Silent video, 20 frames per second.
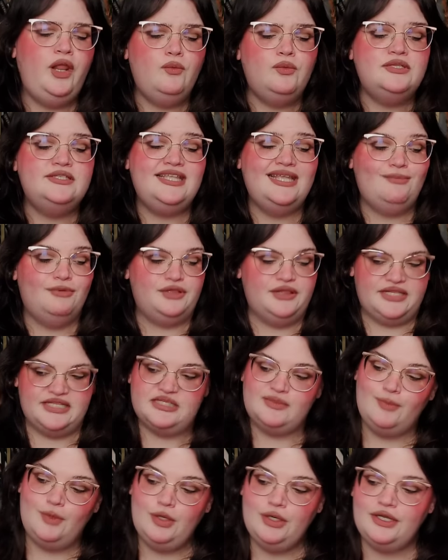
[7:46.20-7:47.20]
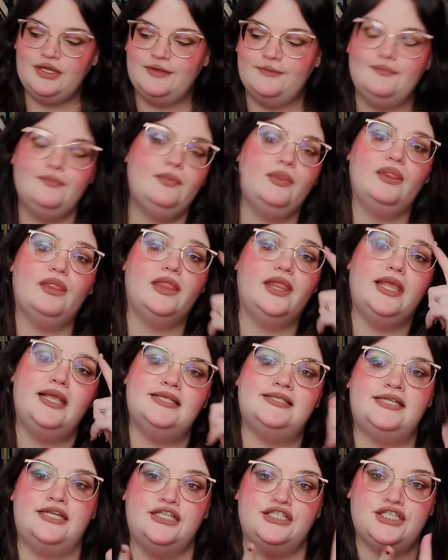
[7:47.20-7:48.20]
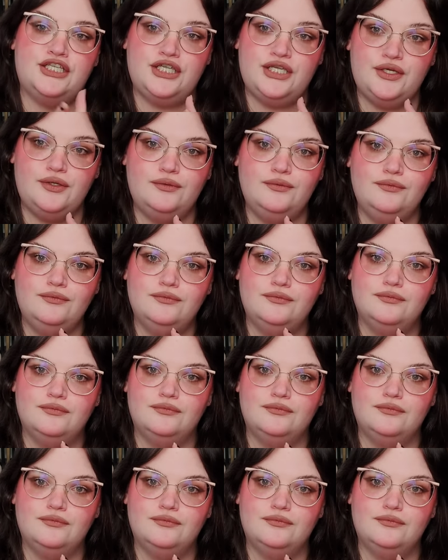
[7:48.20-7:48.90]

I will say about this book is that it's cute,